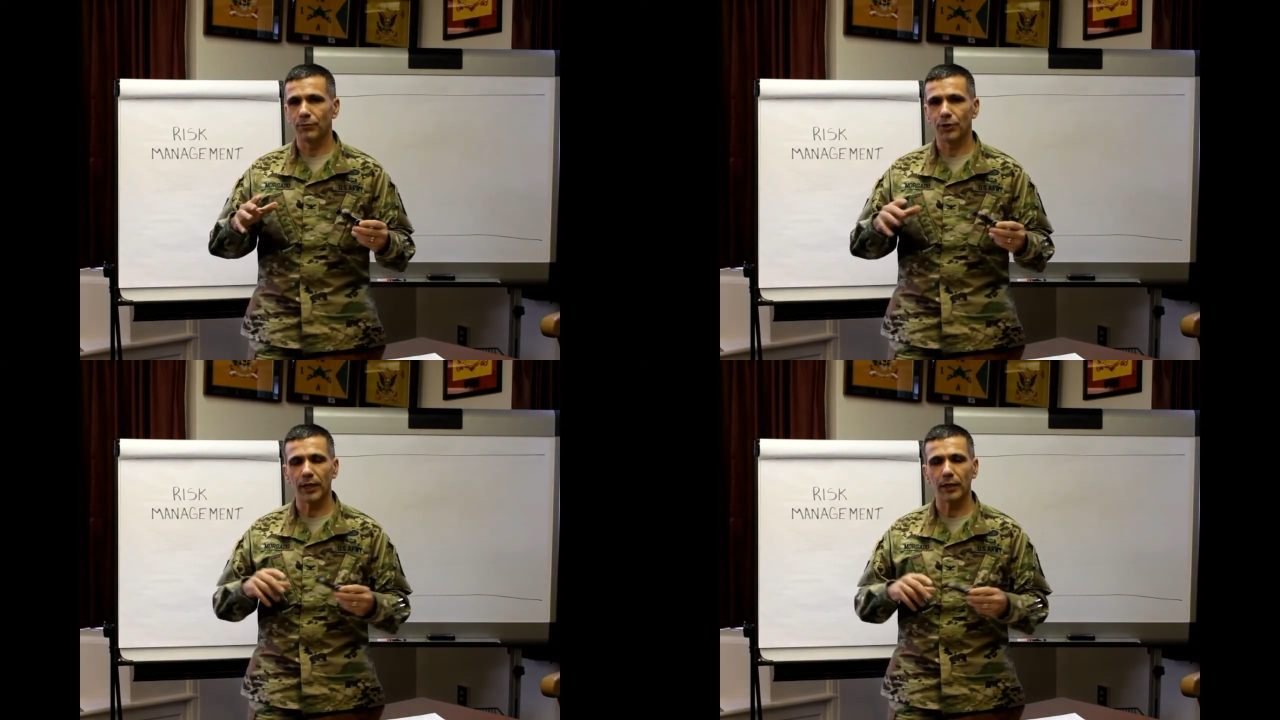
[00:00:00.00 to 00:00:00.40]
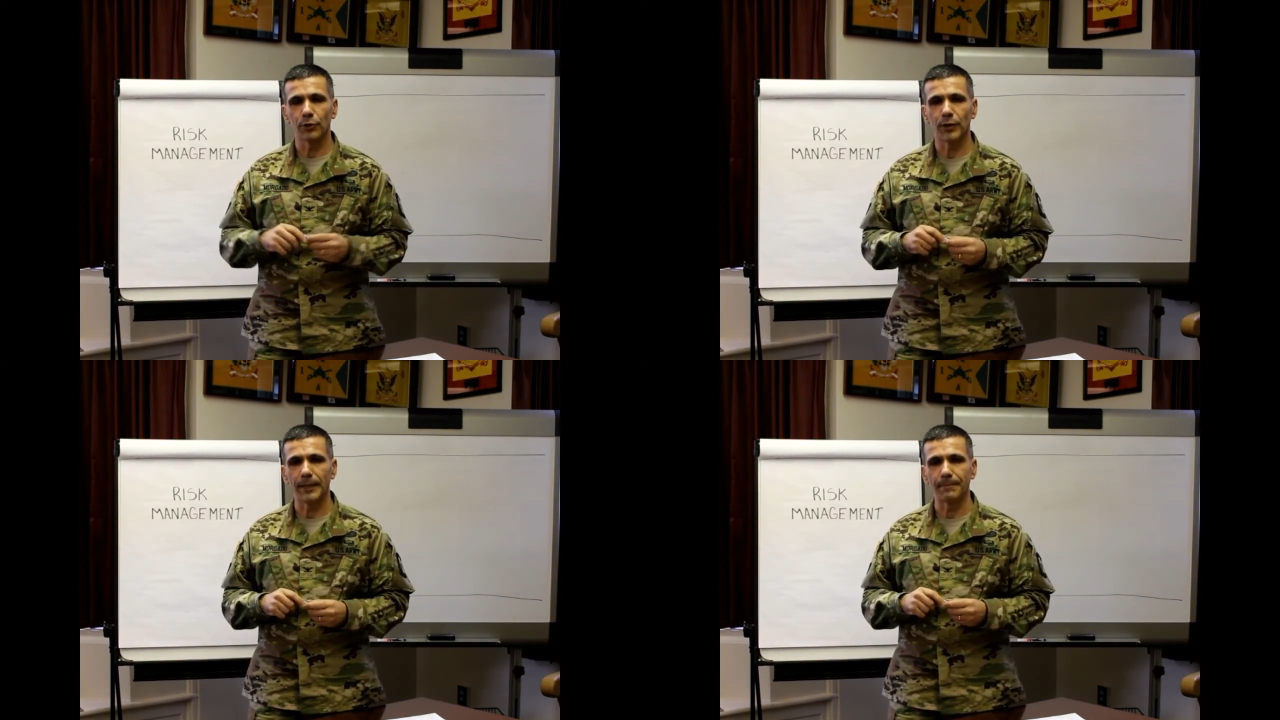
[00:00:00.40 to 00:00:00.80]
second
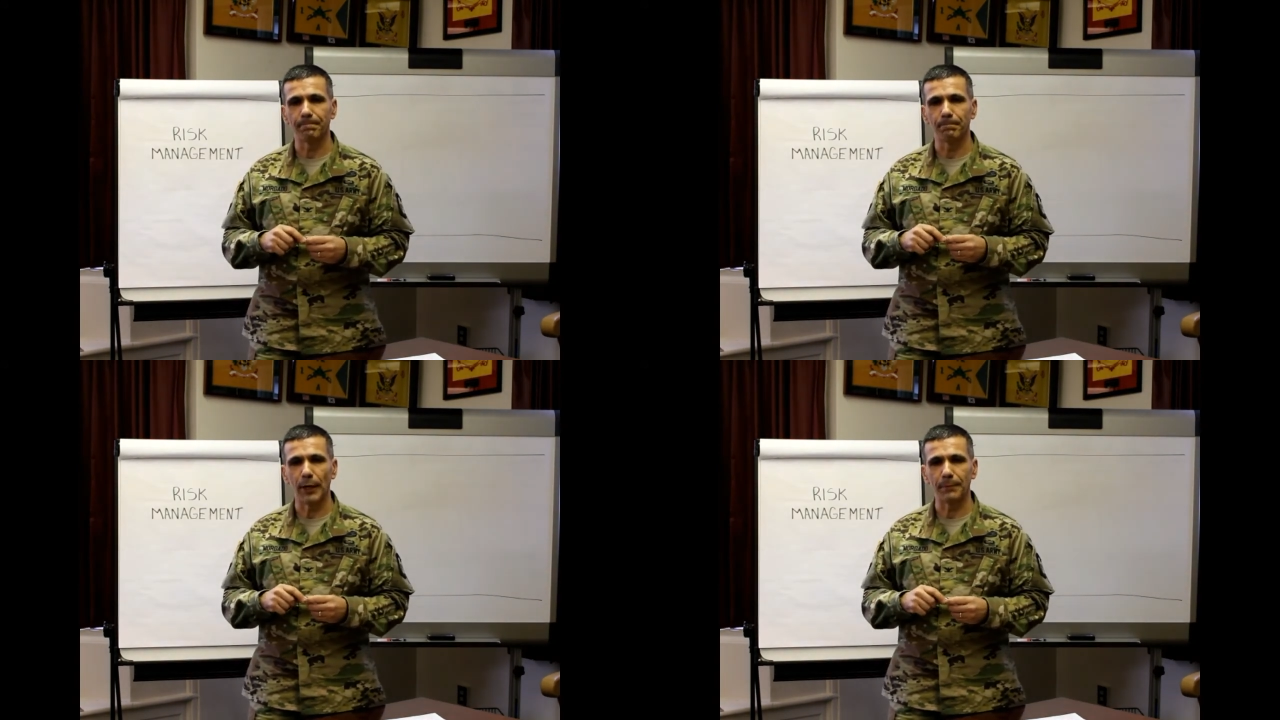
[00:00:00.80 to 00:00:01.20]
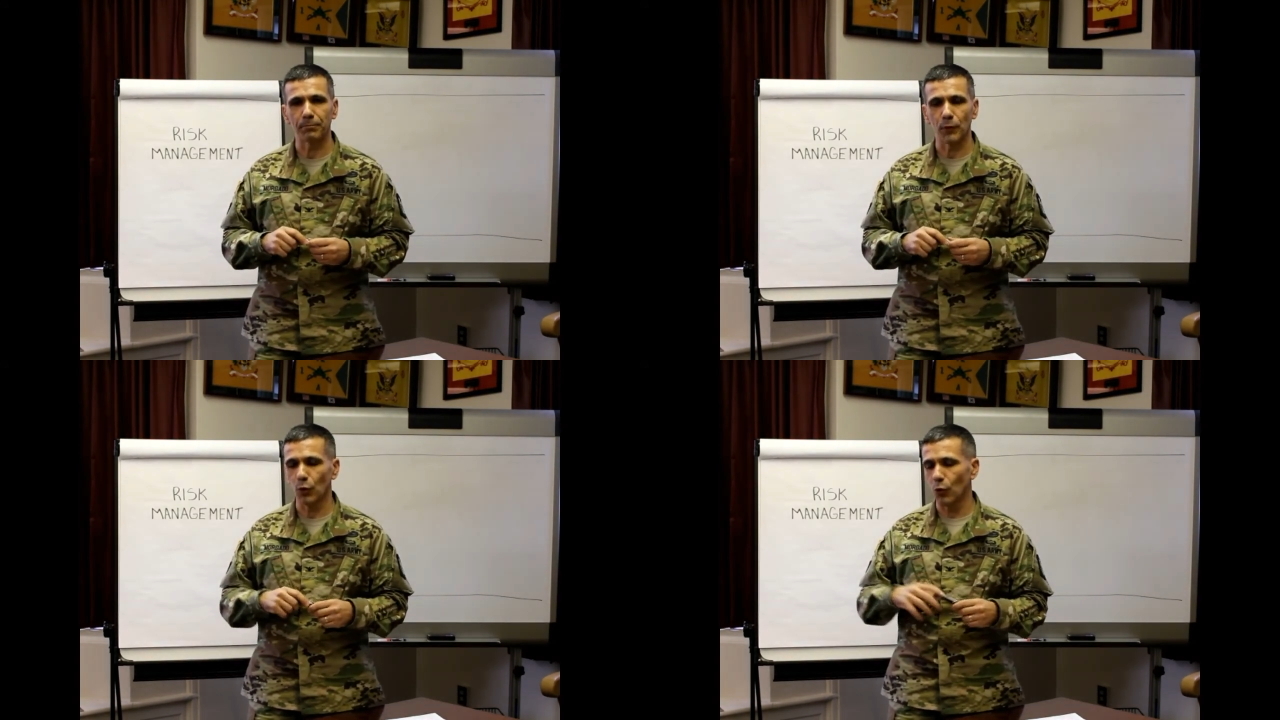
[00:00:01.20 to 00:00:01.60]
lieutenant, right?
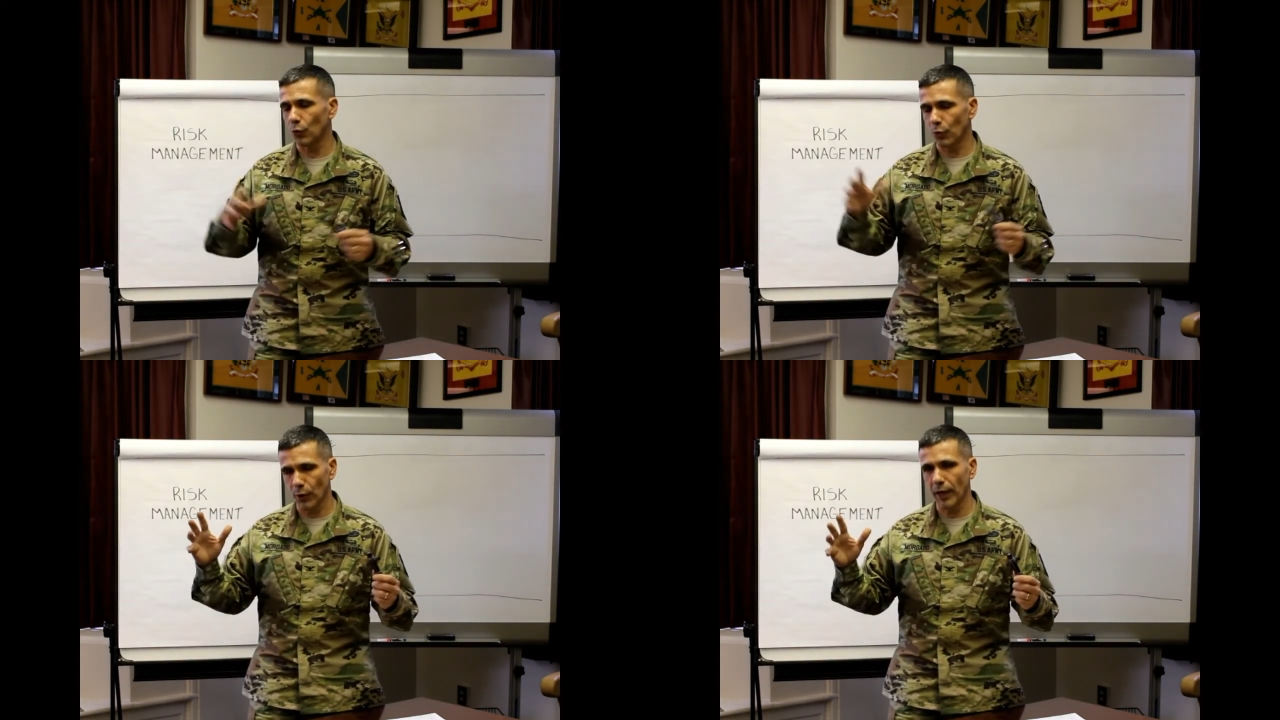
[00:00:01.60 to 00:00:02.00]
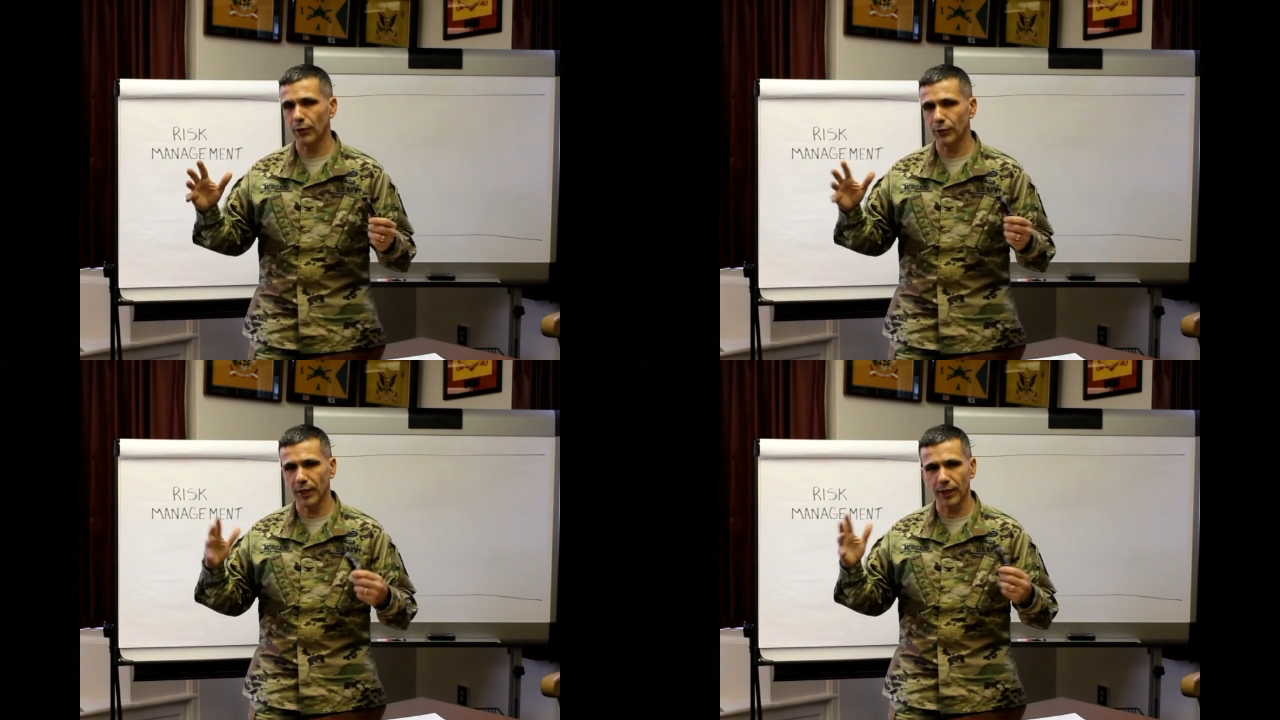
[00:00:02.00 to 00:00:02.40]
Or a
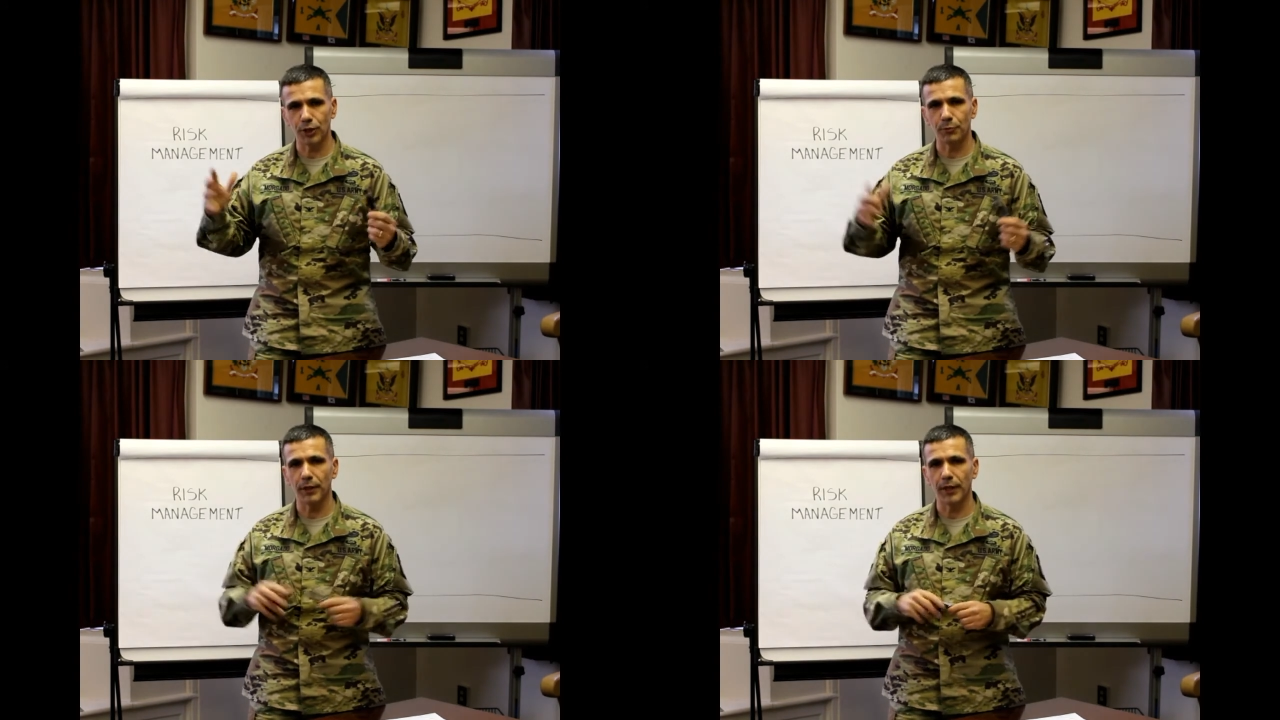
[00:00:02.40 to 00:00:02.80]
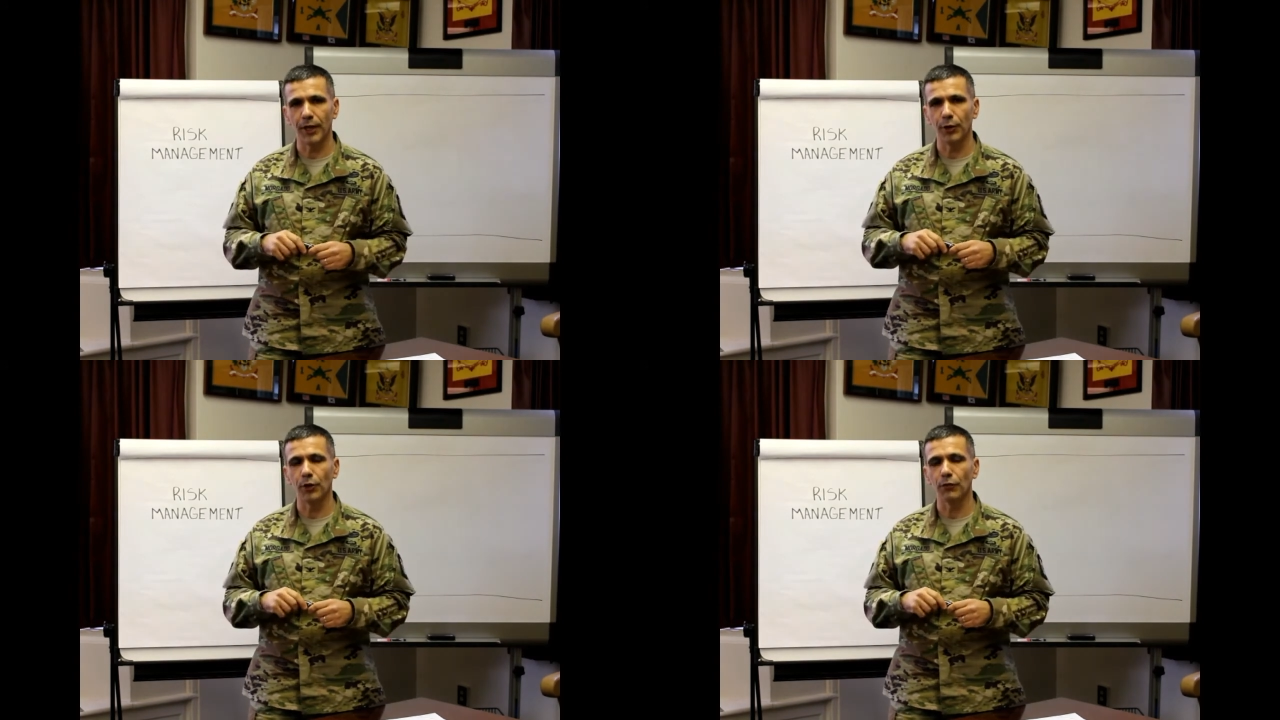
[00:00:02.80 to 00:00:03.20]
lieutenant just been in
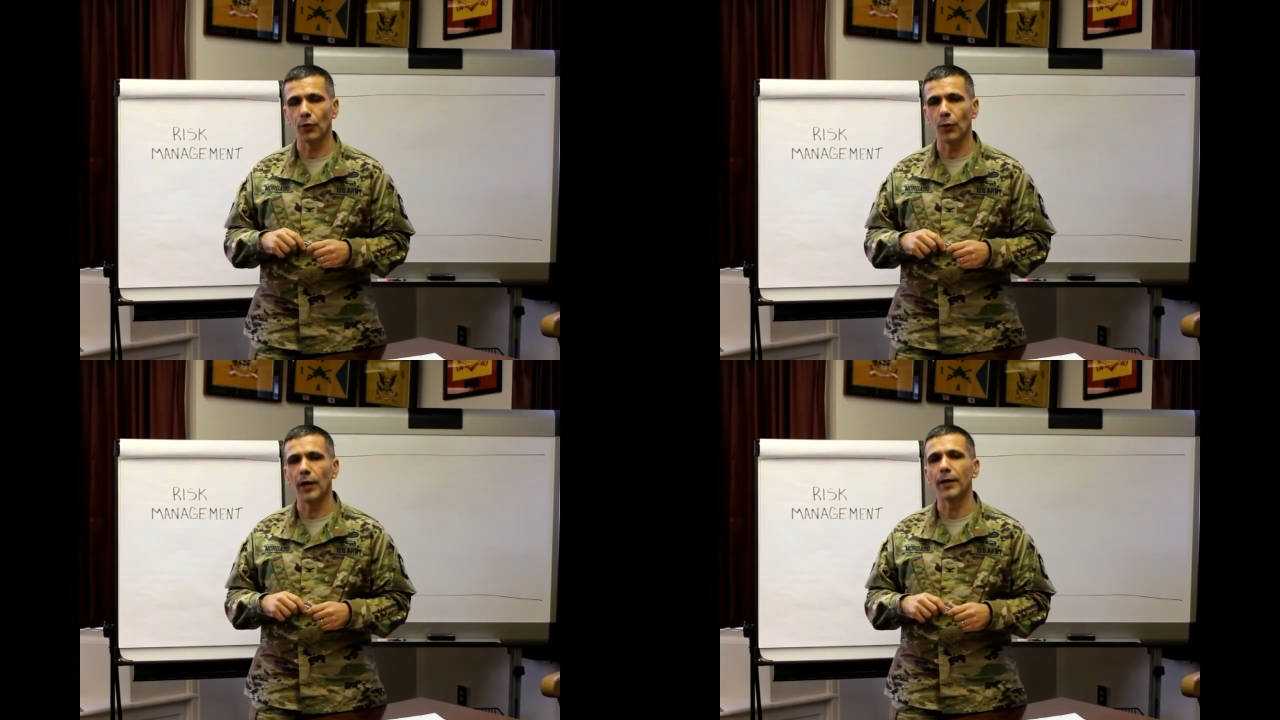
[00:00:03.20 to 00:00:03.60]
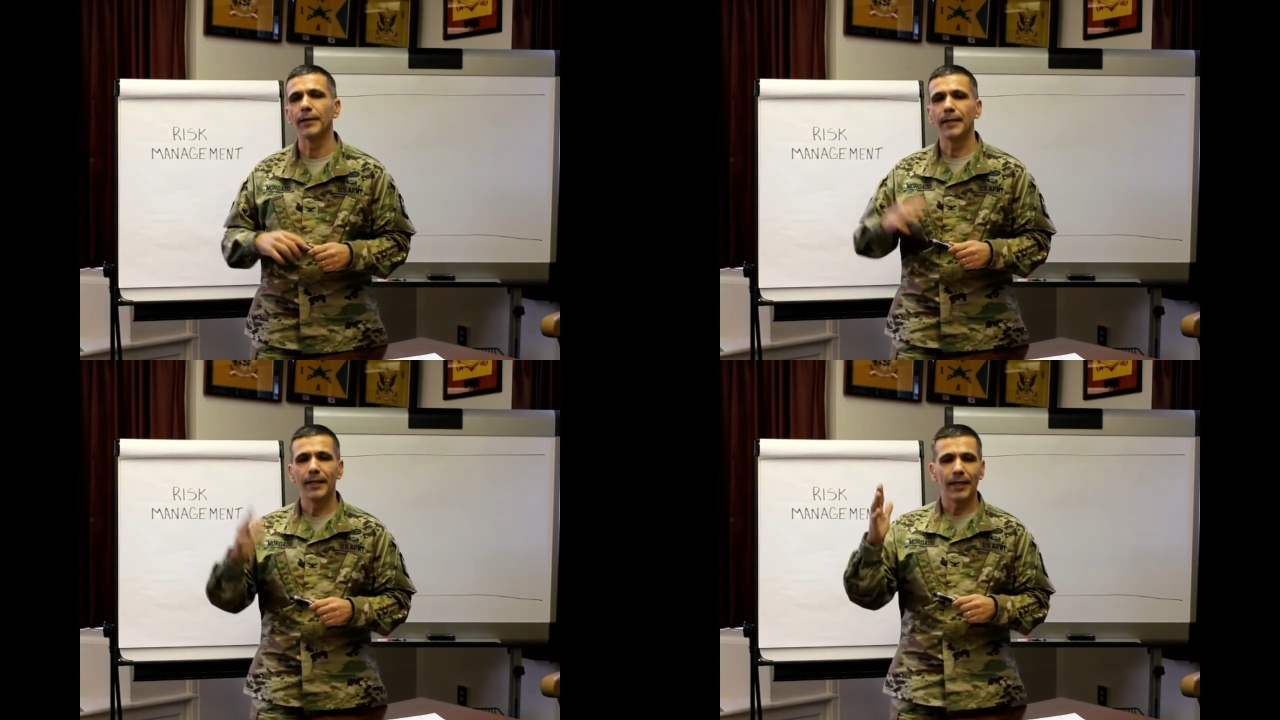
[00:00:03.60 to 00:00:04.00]
that unit for a while.